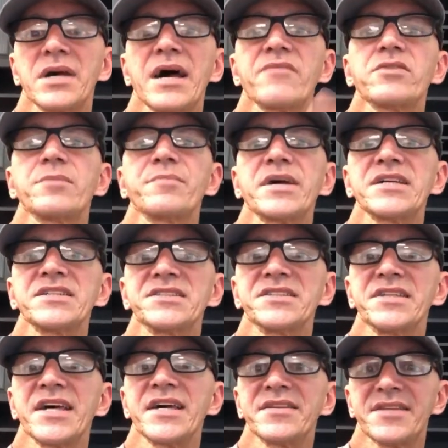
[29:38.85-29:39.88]
Have an
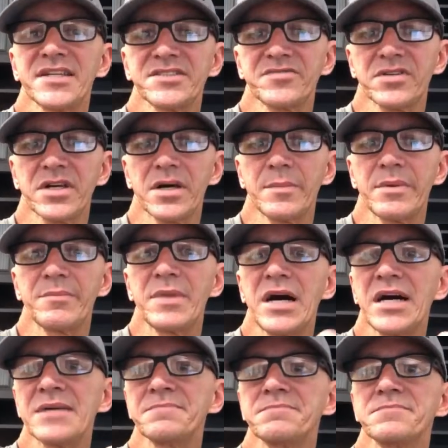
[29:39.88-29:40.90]
amazing day. Thanks for coming
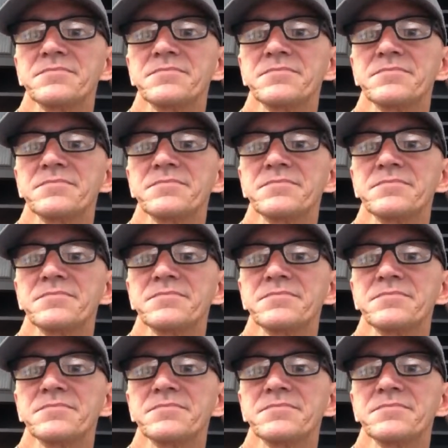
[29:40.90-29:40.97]
by.